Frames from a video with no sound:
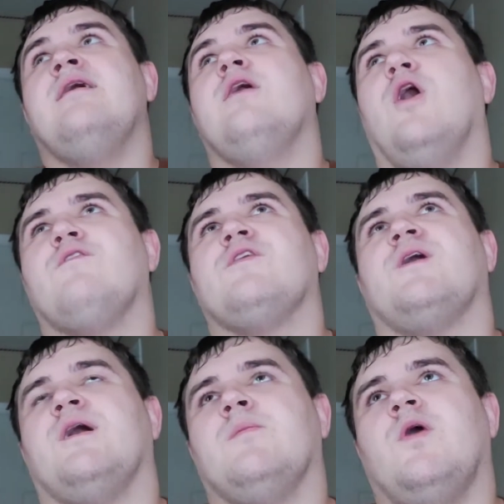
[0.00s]
Over the
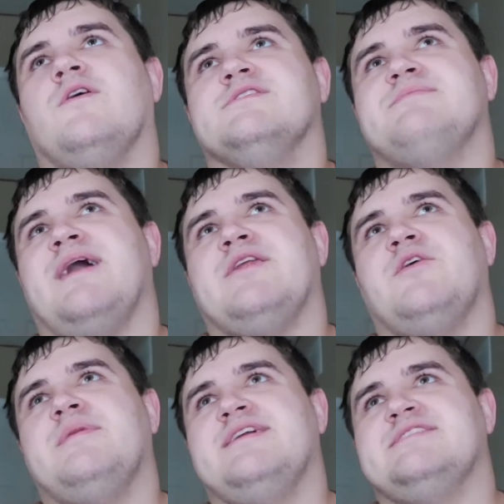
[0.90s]
Garden Wall is by
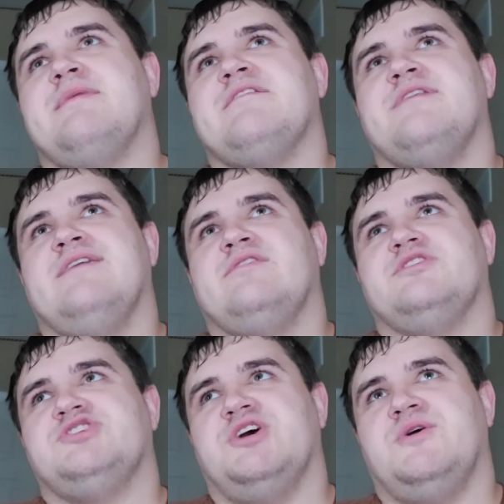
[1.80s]
no means my favorite
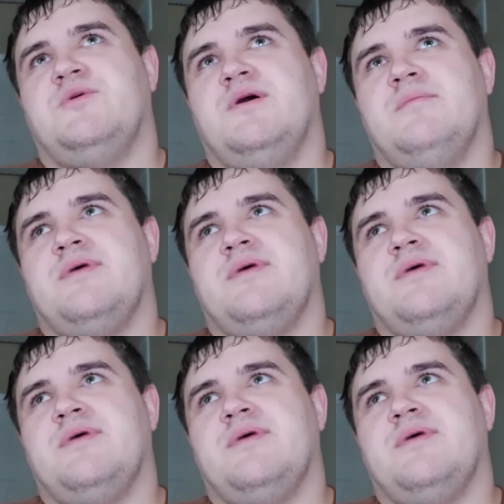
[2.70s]
show,